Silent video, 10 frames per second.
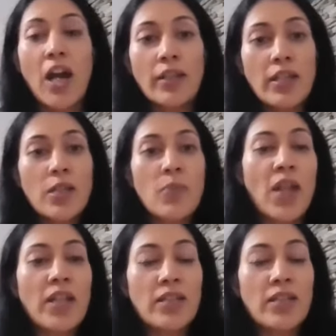Are there
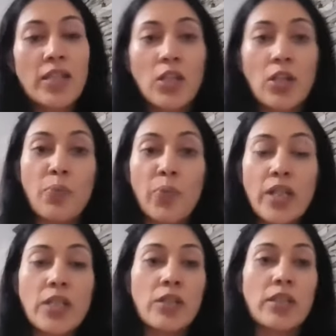some lessons that you can
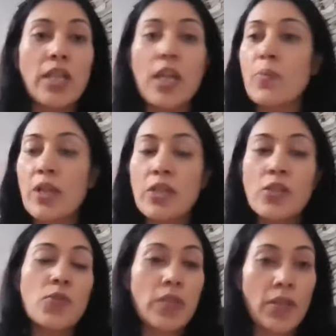bring to the table
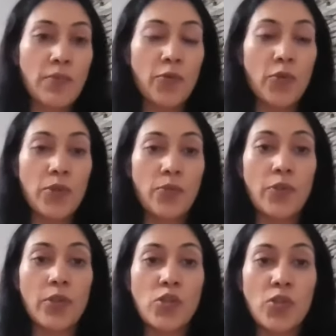and use them for
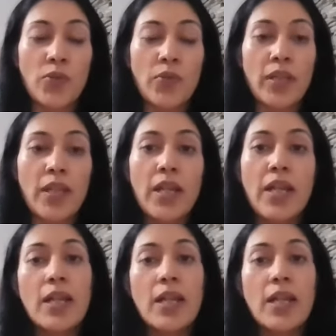the children?